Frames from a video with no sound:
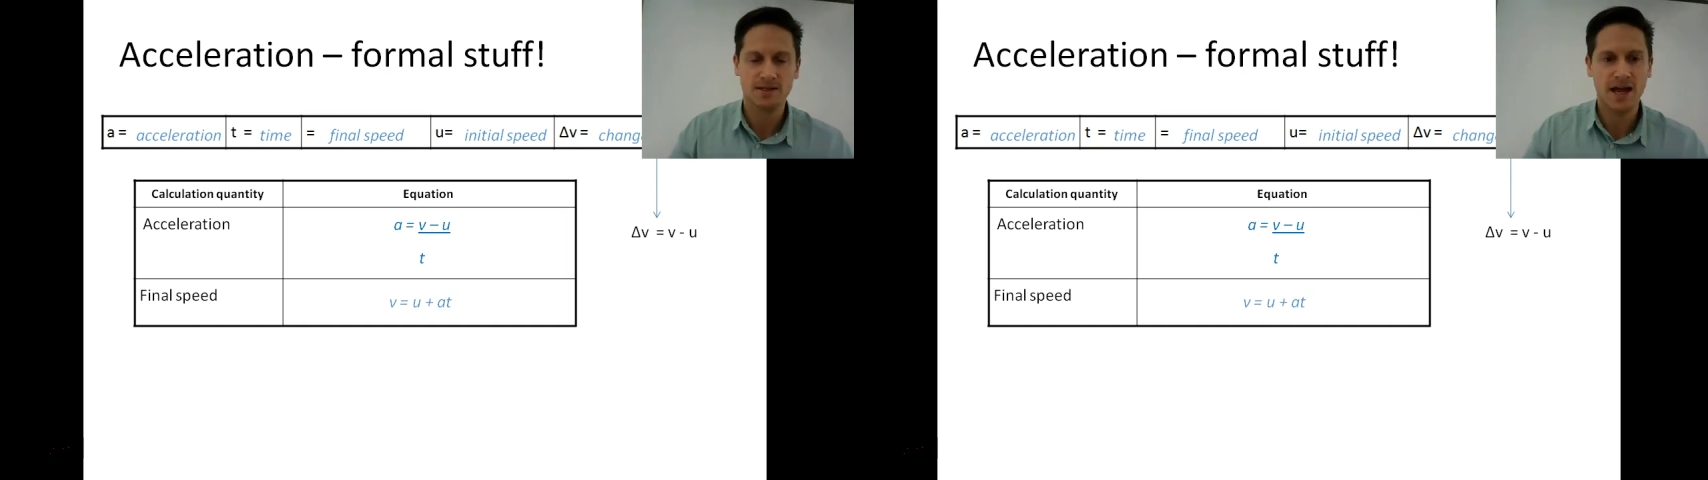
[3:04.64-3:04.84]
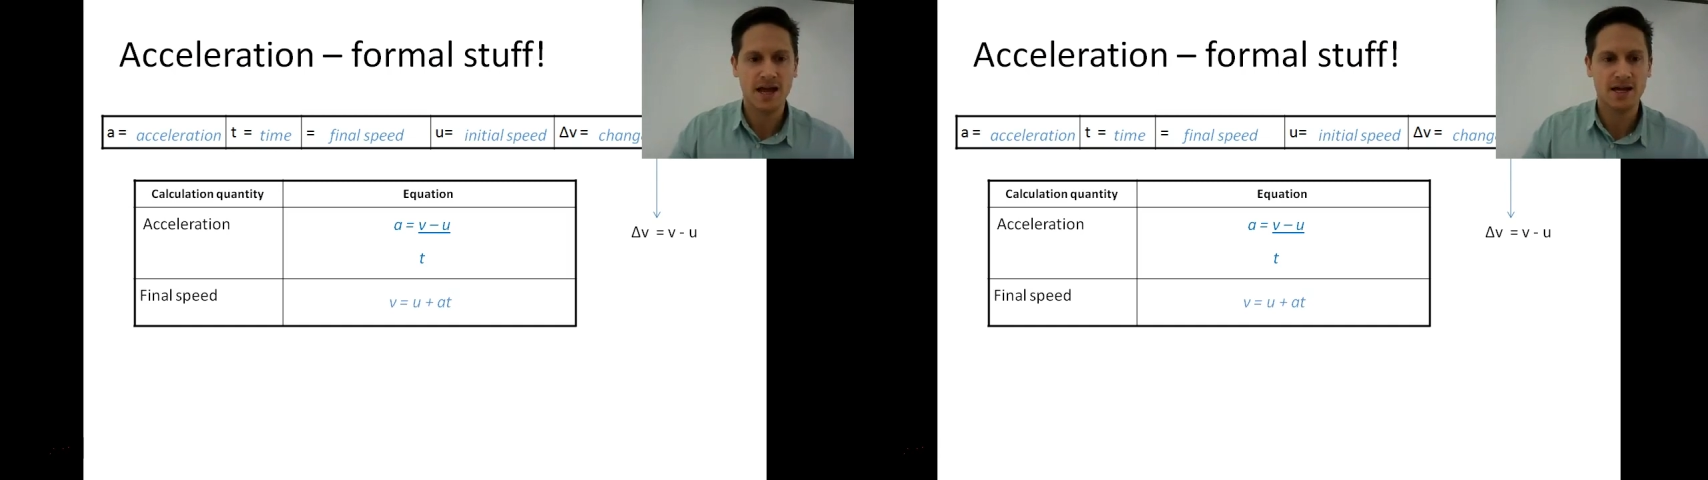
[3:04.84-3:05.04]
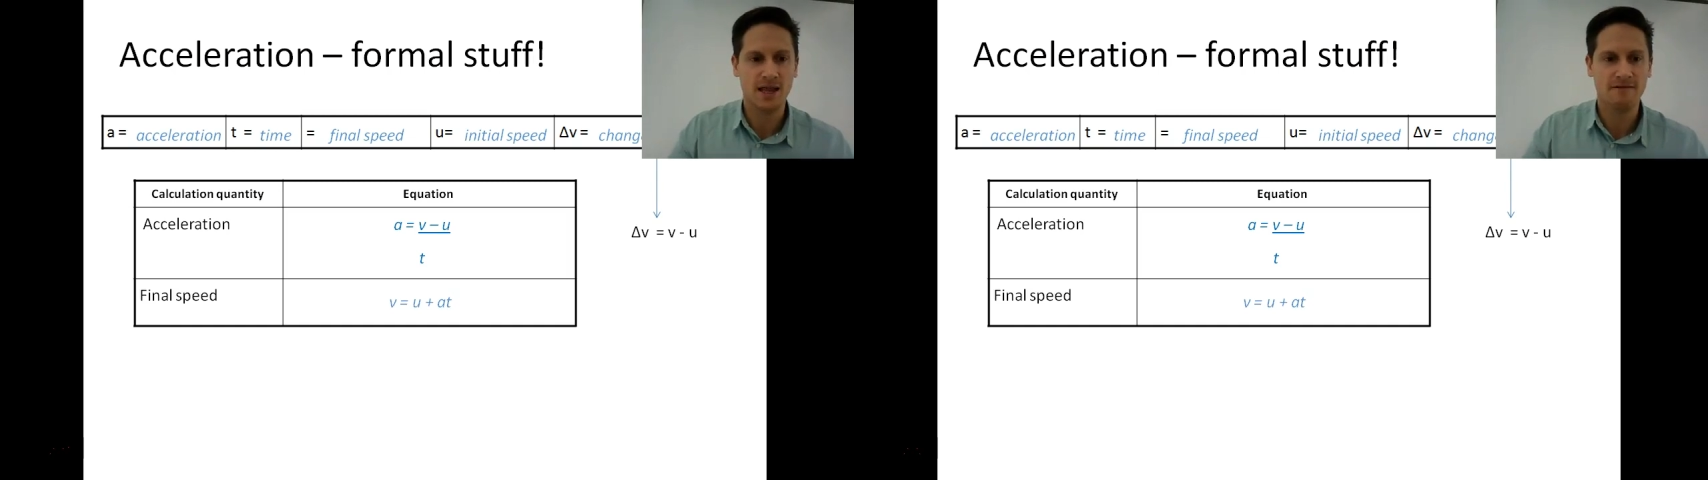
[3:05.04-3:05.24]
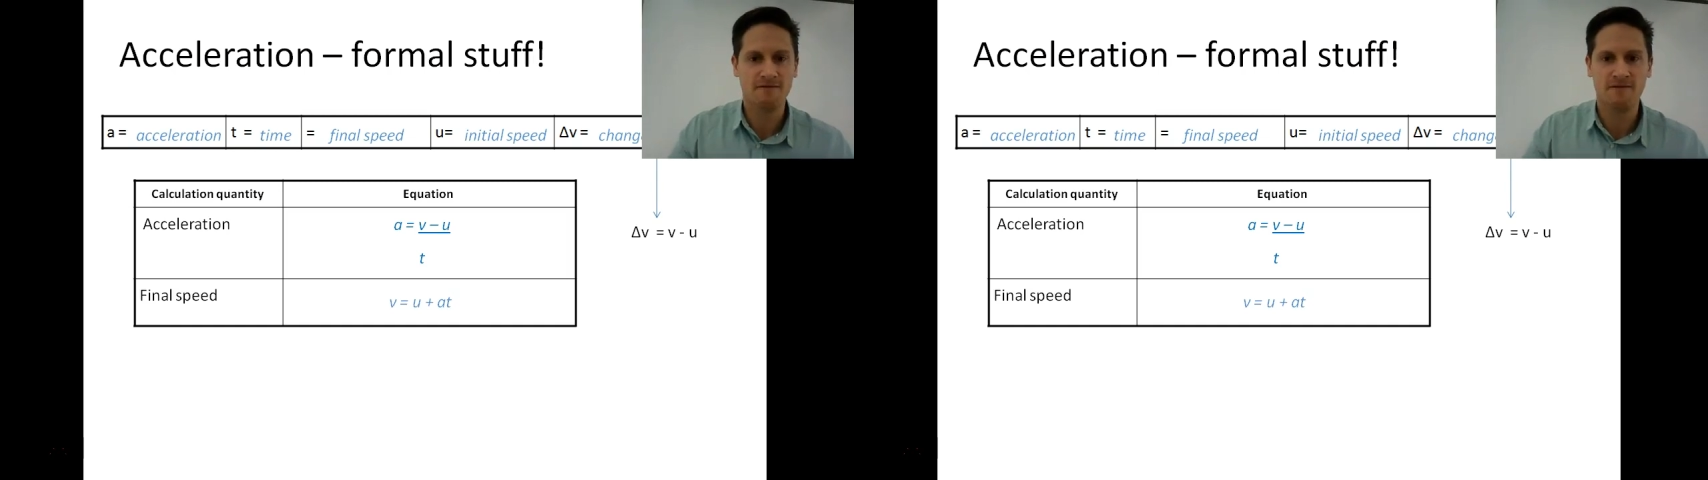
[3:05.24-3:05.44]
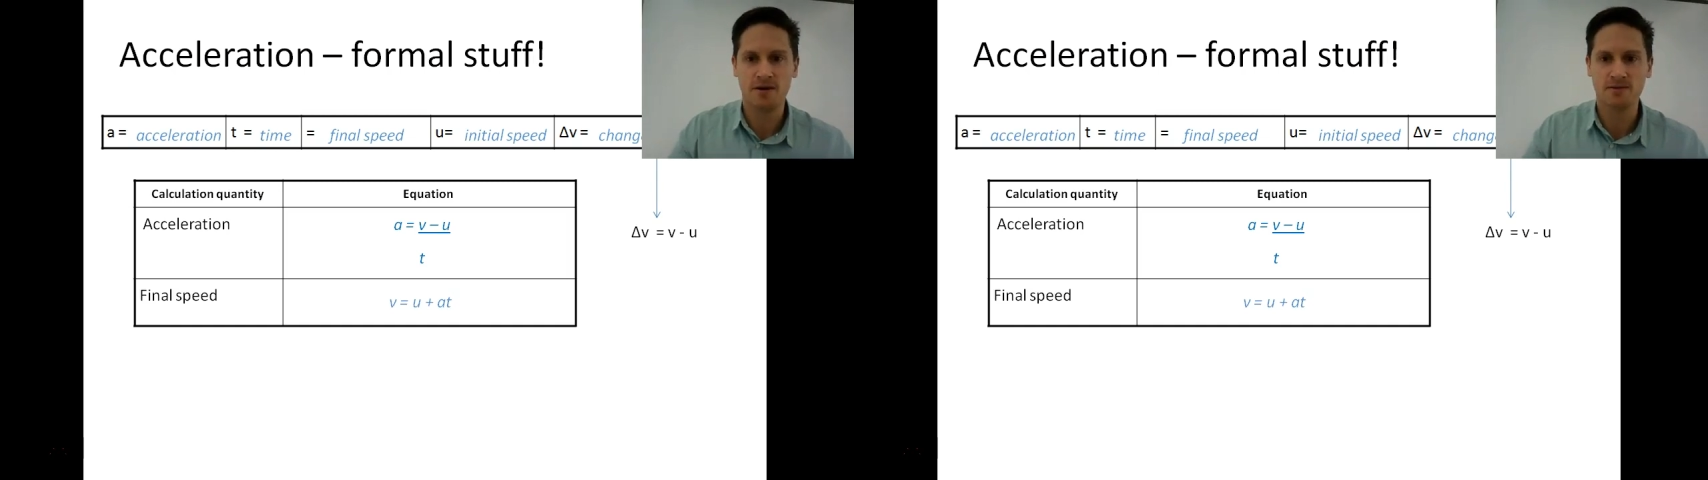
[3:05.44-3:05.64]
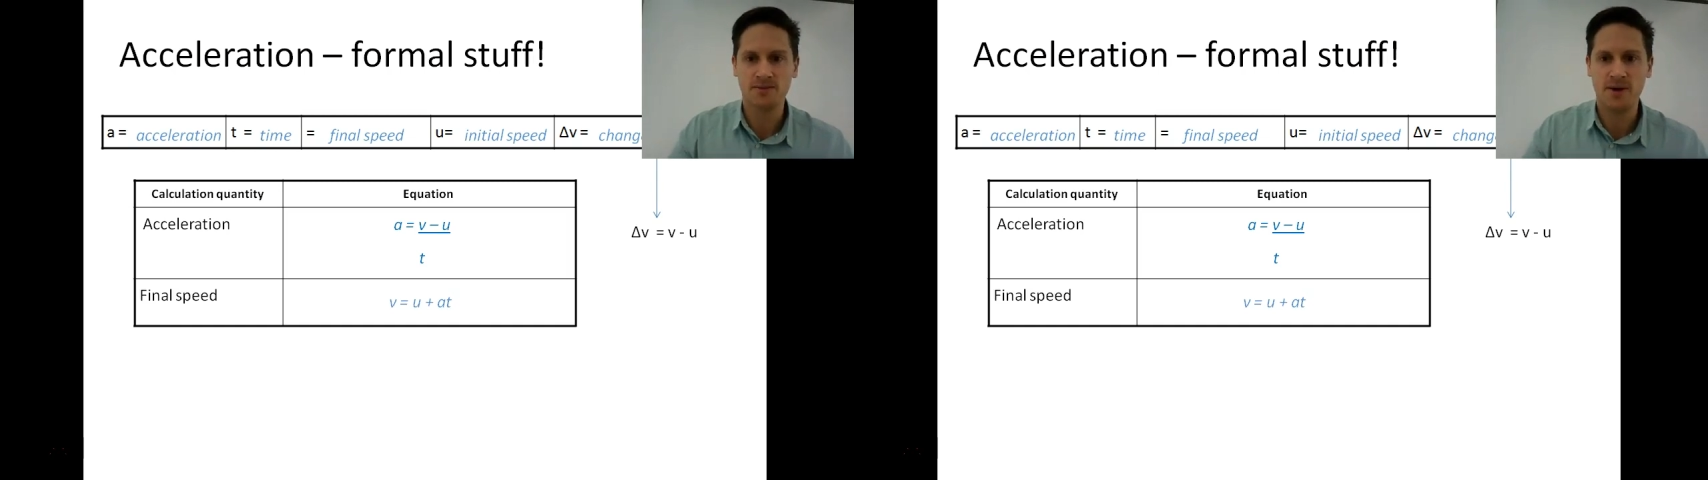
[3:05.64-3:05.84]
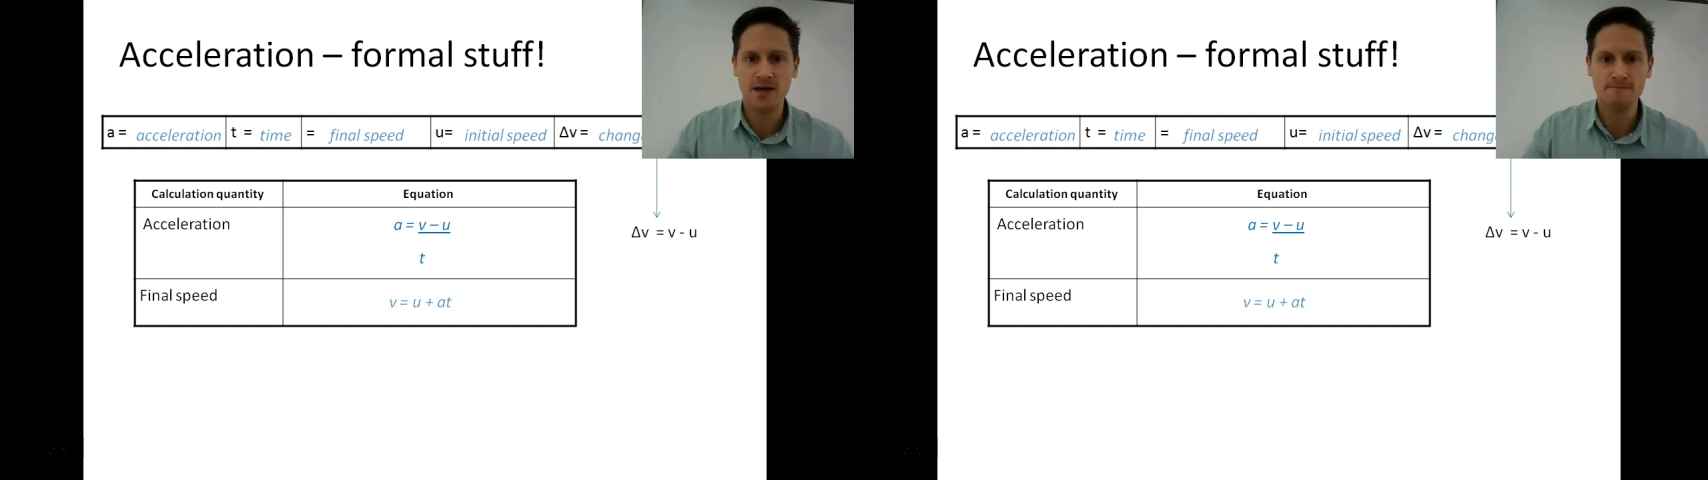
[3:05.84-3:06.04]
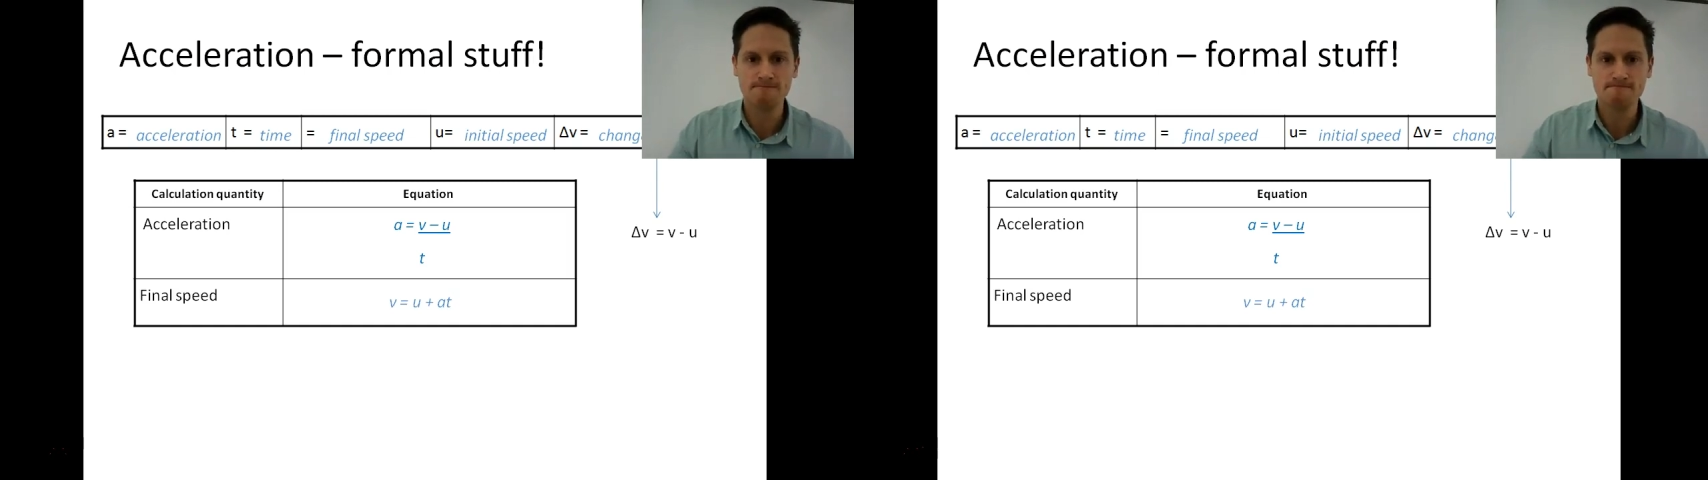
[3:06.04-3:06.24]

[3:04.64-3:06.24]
To calculate final speed,